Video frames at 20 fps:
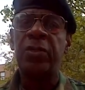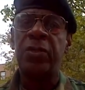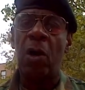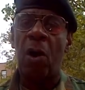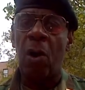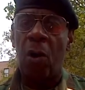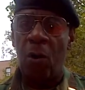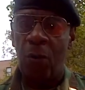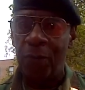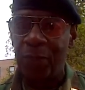
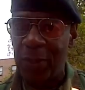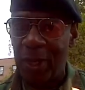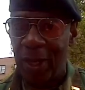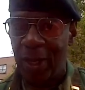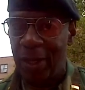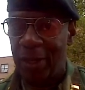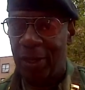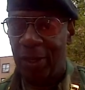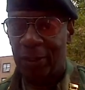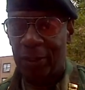So
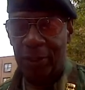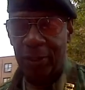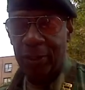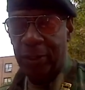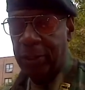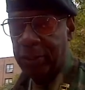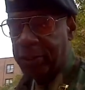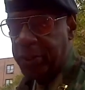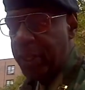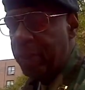
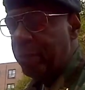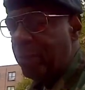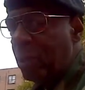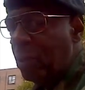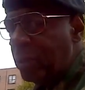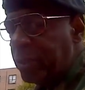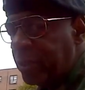the symbol